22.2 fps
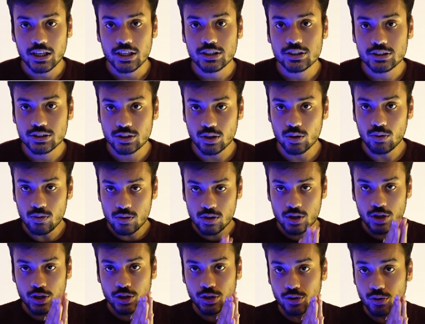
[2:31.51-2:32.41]
So
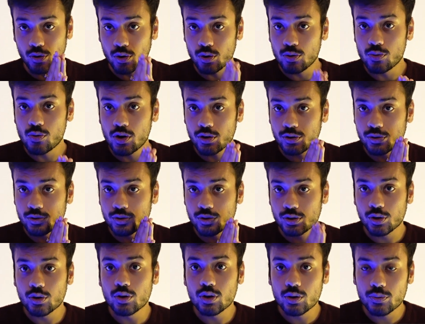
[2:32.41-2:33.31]
you don't want to
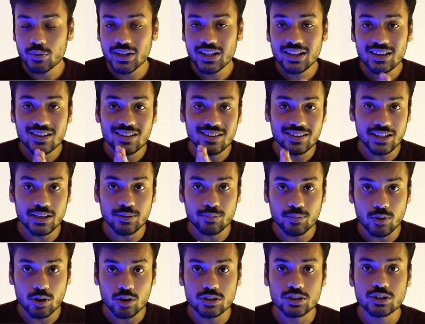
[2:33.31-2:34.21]
throw away green
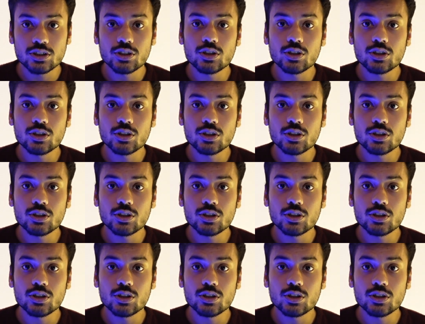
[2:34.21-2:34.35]
balls.